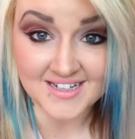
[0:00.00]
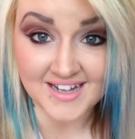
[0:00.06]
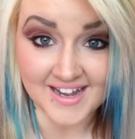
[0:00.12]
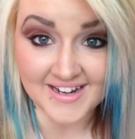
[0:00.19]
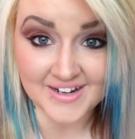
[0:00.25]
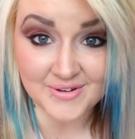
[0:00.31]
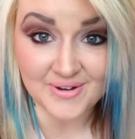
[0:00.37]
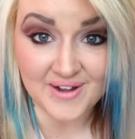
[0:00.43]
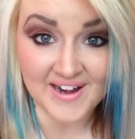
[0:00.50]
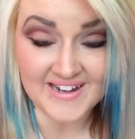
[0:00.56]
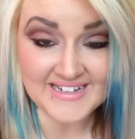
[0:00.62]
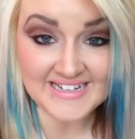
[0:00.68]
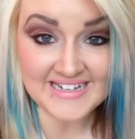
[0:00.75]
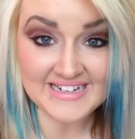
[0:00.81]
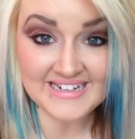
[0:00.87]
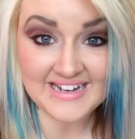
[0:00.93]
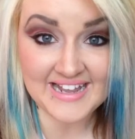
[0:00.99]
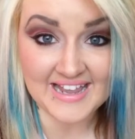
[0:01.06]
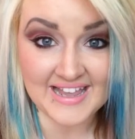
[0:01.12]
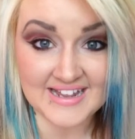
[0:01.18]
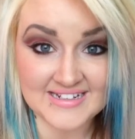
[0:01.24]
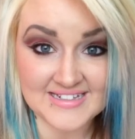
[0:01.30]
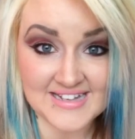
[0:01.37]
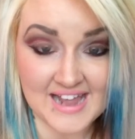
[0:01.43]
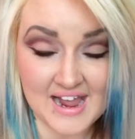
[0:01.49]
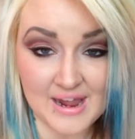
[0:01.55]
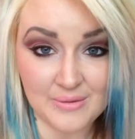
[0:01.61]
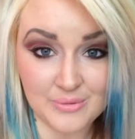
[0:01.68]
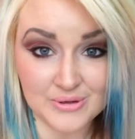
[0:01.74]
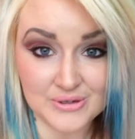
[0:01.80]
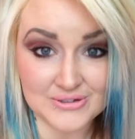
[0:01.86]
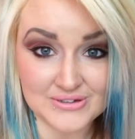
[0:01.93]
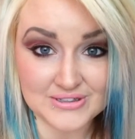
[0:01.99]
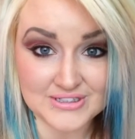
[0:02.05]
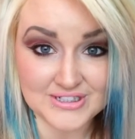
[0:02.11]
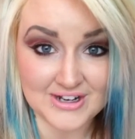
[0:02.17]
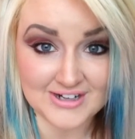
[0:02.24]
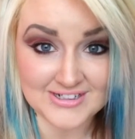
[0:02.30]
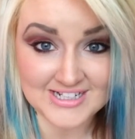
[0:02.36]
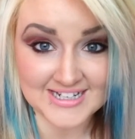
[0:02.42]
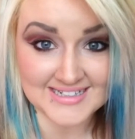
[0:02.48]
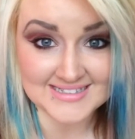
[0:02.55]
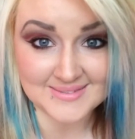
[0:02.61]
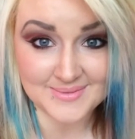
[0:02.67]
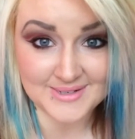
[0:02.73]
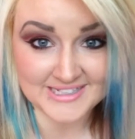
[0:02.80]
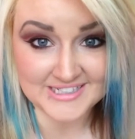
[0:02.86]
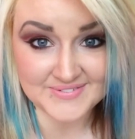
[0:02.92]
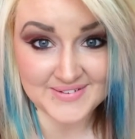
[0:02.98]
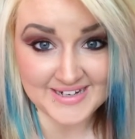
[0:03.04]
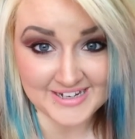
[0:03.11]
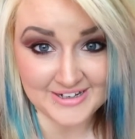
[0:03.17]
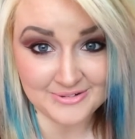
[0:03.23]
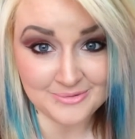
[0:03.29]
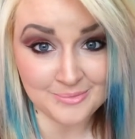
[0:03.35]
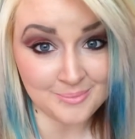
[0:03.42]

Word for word: I know I did, and I will talk to you guys in my next video.